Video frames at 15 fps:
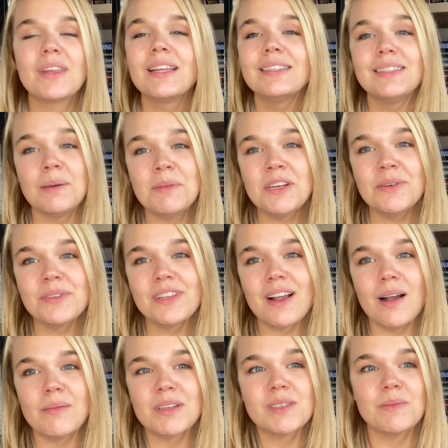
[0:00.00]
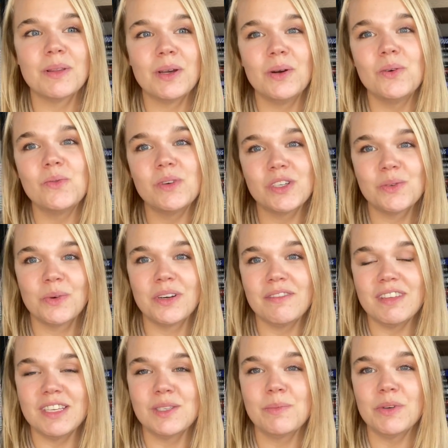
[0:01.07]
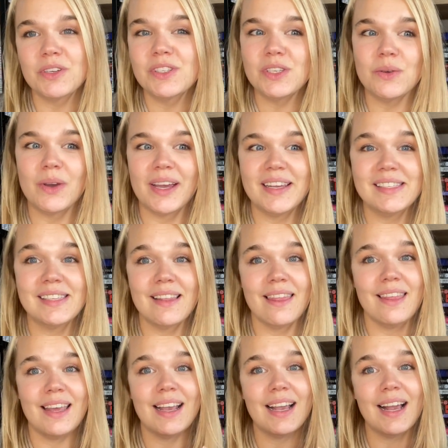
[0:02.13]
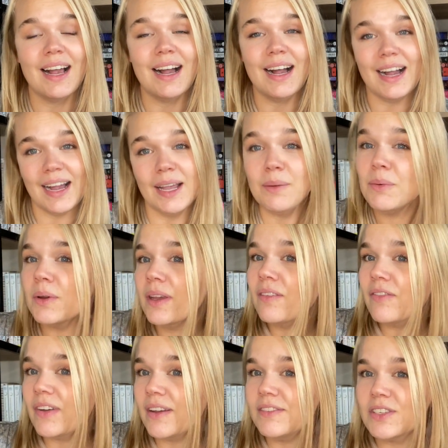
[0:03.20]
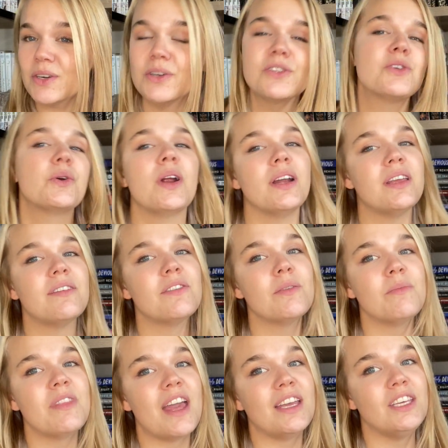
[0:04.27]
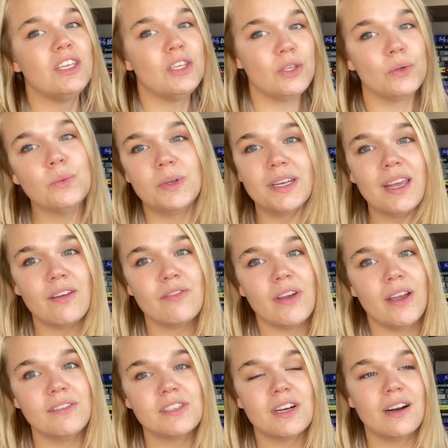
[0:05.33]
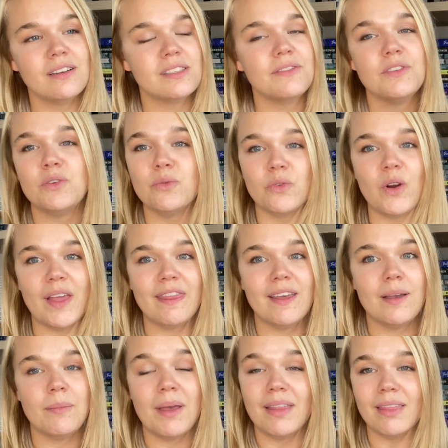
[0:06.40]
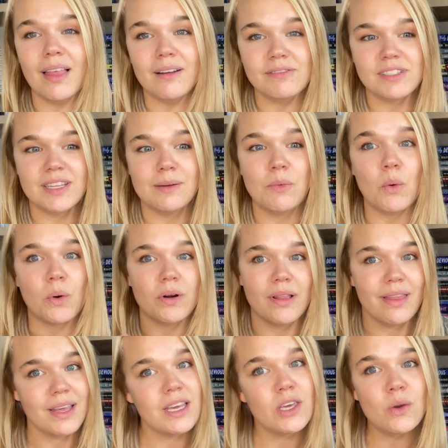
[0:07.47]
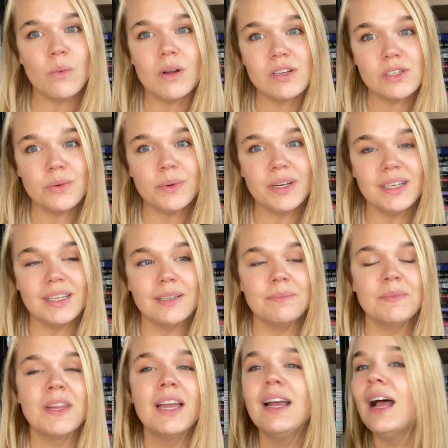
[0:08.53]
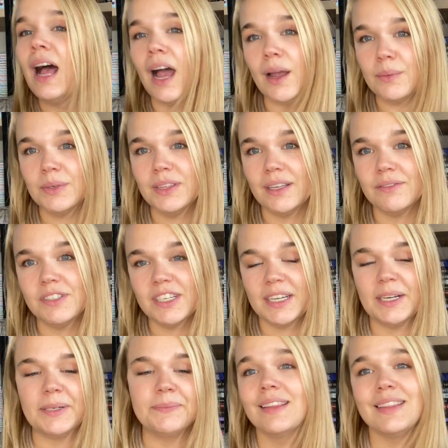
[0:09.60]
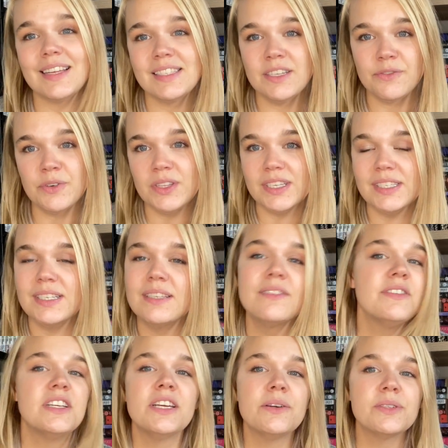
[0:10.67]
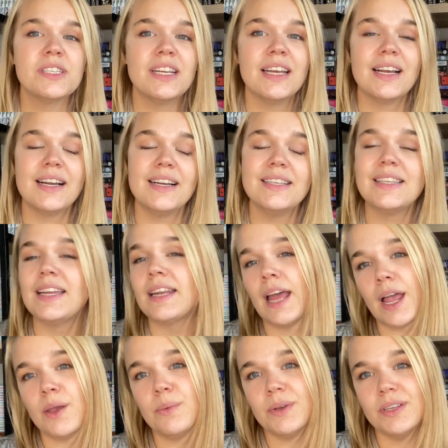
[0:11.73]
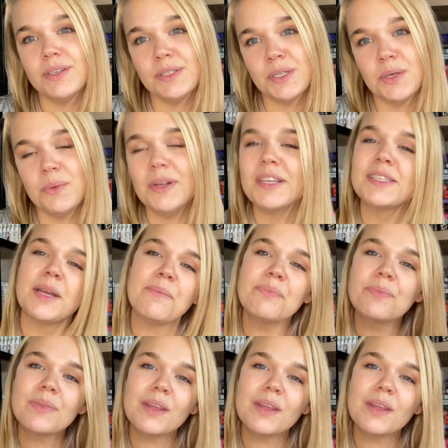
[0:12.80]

Let me know in the comments below which one of these books you guys think I will give 5 stars, or any of them that you would give 5 stars. If you've read them and loved them, or think you want to read them, I would love to hear. That's it for this video today, guys, and I will see you next time.